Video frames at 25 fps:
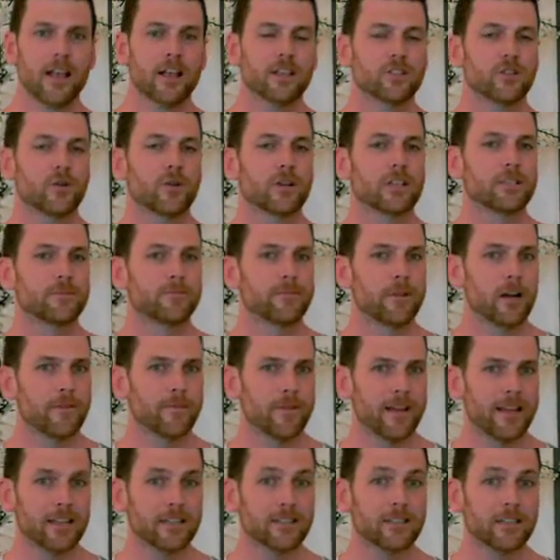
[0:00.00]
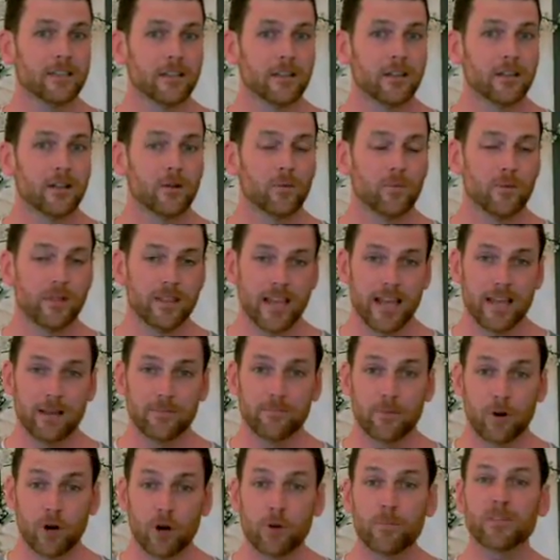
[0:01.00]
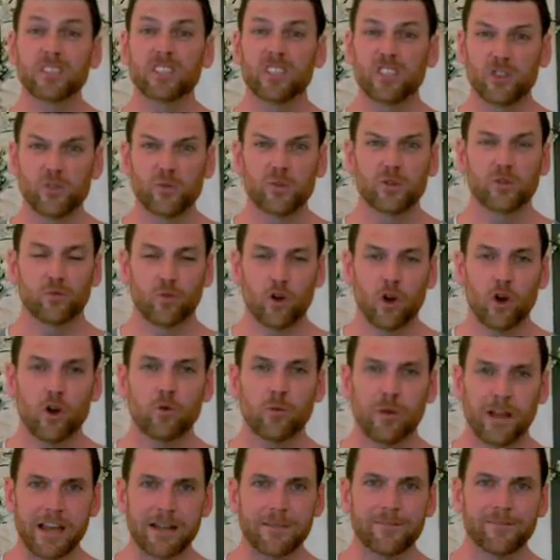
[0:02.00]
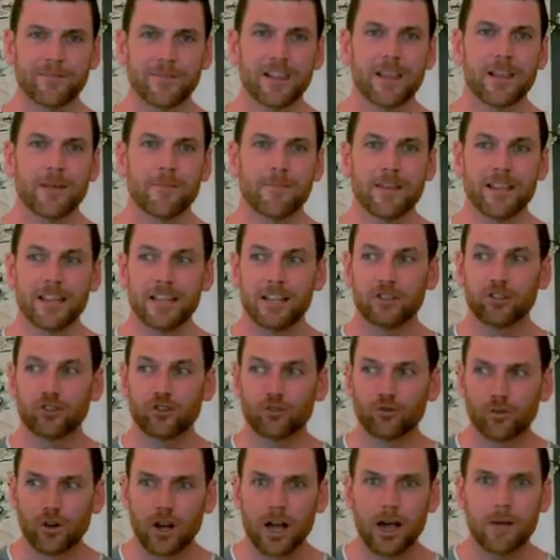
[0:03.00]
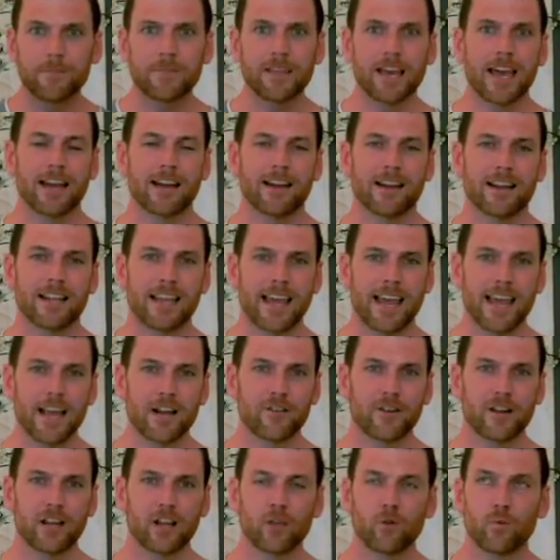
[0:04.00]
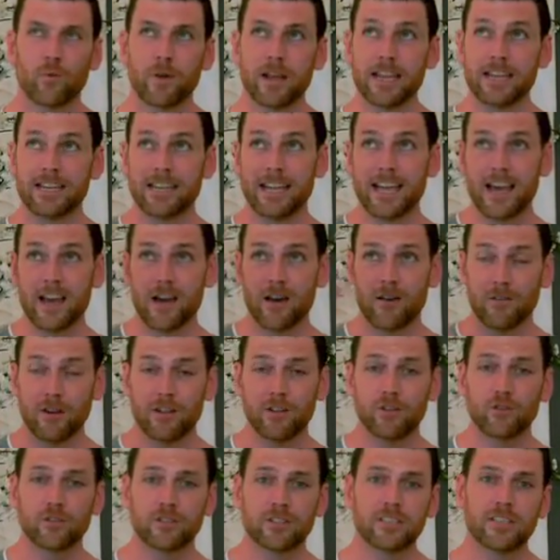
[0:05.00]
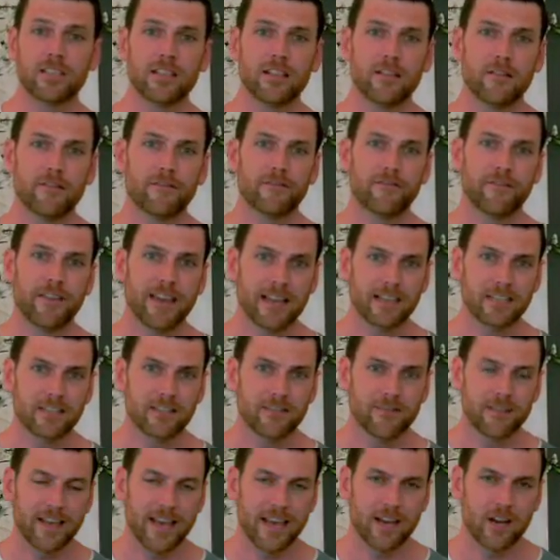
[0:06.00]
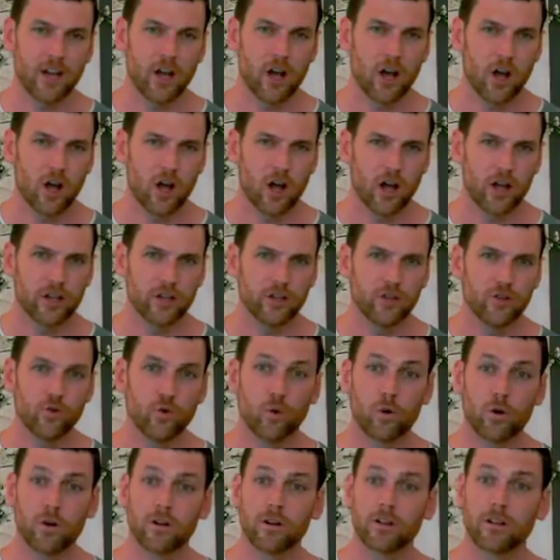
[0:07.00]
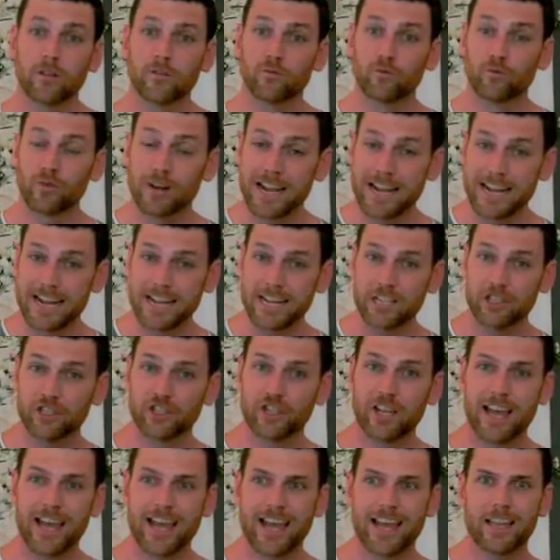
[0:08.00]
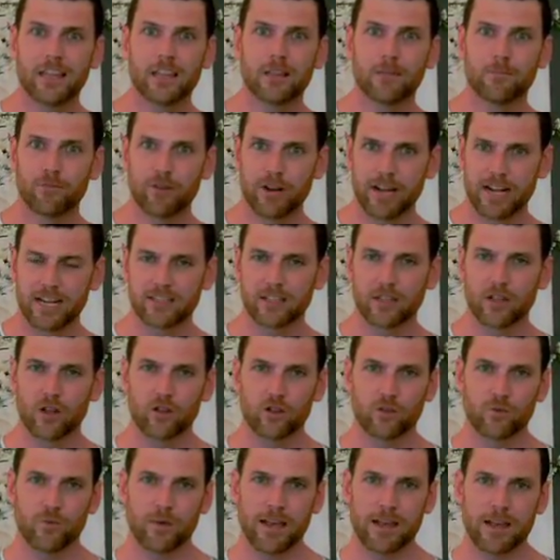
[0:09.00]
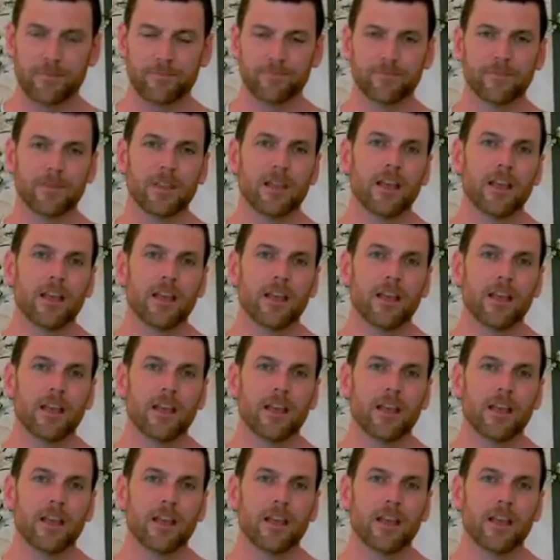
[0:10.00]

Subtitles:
So experiment with that. Purposely do it the wrong way, meaning drop the head and neck anchoring on the way down, and you'll see the effect of that on your range and the breaks along the way.